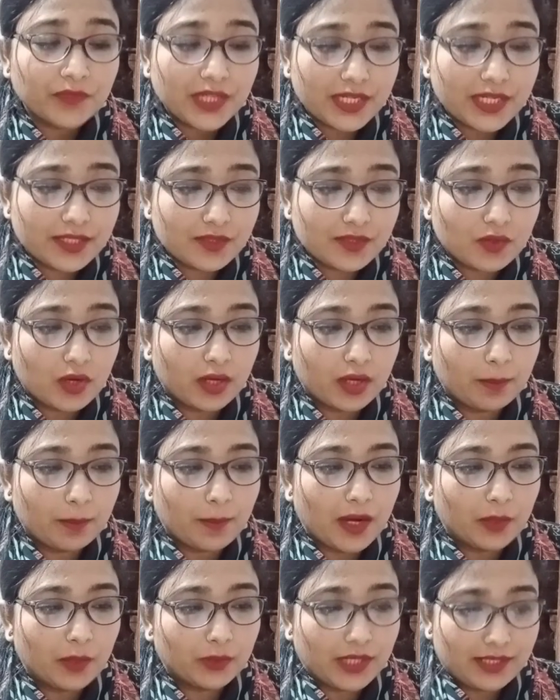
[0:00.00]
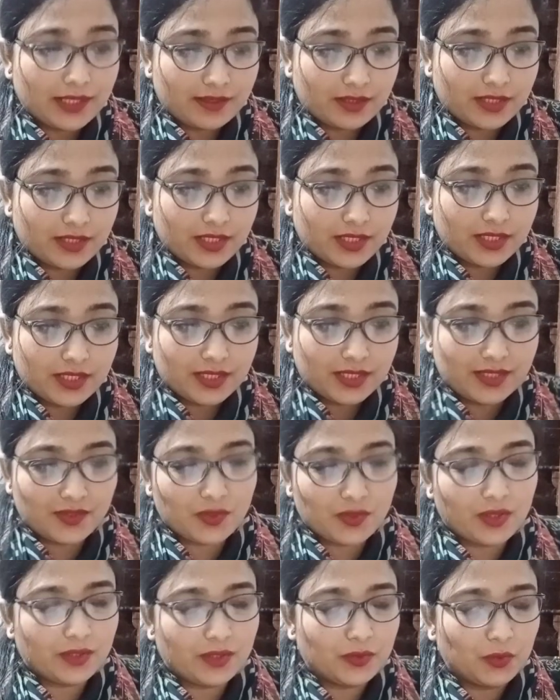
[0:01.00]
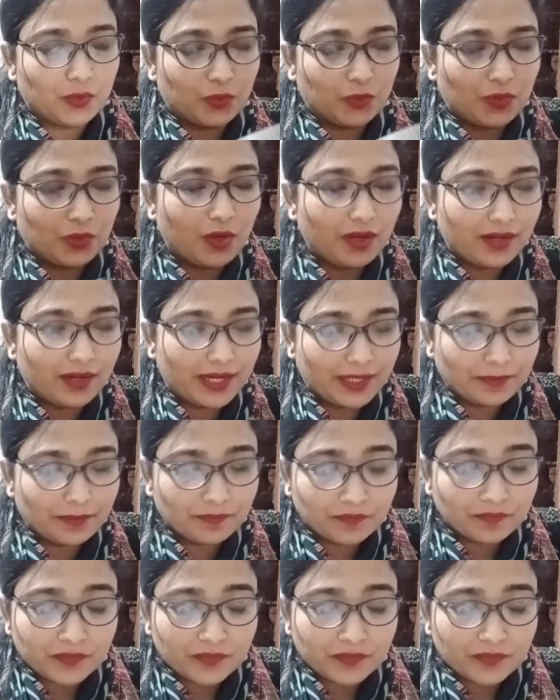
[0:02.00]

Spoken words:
It has got a mouth, hasn't it? It has got a throat. All right.